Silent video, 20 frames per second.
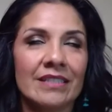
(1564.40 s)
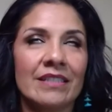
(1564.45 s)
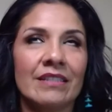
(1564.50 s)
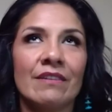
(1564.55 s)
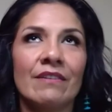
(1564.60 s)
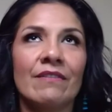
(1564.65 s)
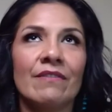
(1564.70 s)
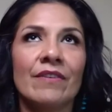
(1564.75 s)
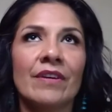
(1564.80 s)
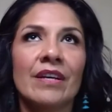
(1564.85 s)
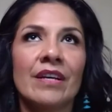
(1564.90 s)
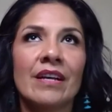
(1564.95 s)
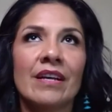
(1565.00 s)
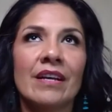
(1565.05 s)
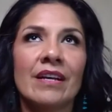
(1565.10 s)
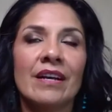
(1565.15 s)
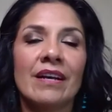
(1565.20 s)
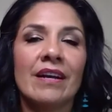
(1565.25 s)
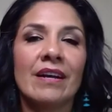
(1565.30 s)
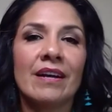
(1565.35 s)
of
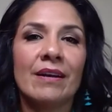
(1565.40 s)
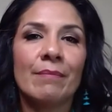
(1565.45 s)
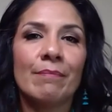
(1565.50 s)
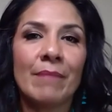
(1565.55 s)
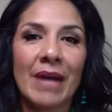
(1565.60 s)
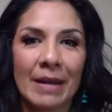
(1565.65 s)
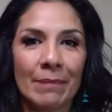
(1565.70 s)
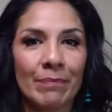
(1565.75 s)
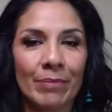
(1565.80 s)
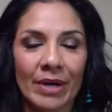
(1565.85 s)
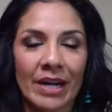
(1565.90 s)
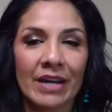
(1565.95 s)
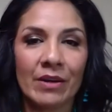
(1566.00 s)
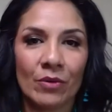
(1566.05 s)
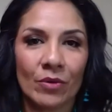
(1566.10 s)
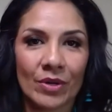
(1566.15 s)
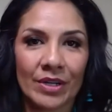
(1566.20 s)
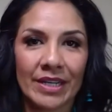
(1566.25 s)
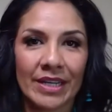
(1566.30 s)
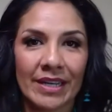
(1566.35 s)
my
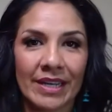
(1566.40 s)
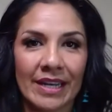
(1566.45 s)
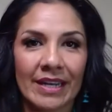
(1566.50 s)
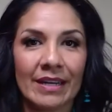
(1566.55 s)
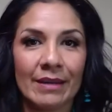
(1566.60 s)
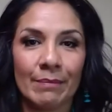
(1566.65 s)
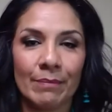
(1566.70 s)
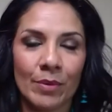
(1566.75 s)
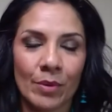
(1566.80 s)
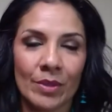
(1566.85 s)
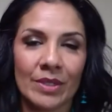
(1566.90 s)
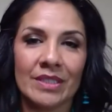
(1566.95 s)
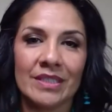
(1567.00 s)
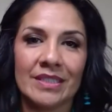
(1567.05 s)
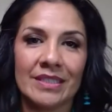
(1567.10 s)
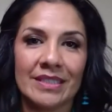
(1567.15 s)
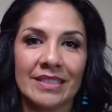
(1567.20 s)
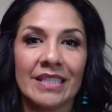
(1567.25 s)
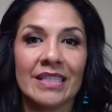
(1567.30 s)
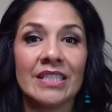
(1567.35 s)
priority and
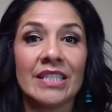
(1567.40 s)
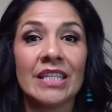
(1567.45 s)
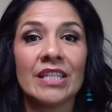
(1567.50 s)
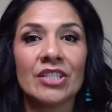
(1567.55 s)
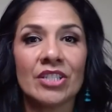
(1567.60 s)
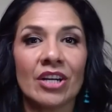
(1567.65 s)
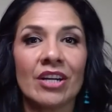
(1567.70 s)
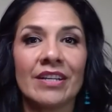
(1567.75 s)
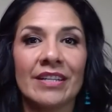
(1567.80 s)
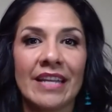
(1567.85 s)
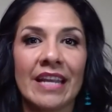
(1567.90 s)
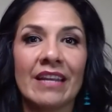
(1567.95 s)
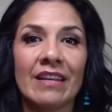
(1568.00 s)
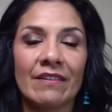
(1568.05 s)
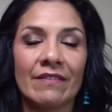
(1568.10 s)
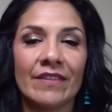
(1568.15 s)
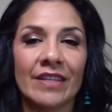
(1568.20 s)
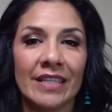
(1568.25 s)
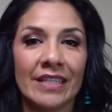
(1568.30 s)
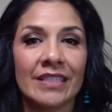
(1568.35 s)
importance to teach our
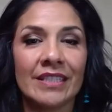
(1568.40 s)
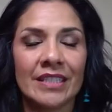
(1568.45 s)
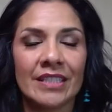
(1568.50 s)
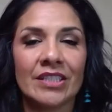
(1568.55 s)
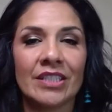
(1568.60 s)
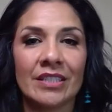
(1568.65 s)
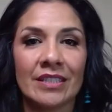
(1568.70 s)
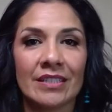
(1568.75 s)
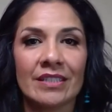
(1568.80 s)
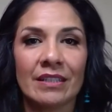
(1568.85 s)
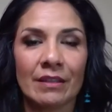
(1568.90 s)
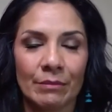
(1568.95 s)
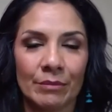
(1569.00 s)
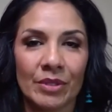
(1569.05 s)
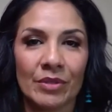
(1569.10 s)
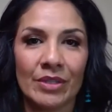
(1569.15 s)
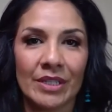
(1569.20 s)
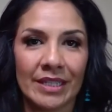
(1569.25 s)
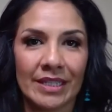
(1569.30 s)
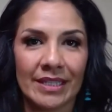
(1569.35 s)
Native and Indigenous
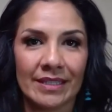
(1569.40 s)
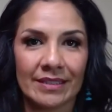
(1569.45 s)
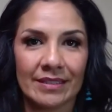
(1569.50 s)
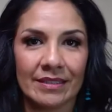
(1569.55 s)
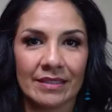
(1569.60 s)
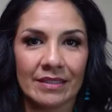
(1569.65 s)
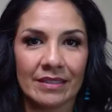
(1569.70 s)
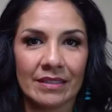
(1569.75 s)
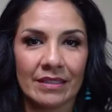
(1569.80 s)
communities.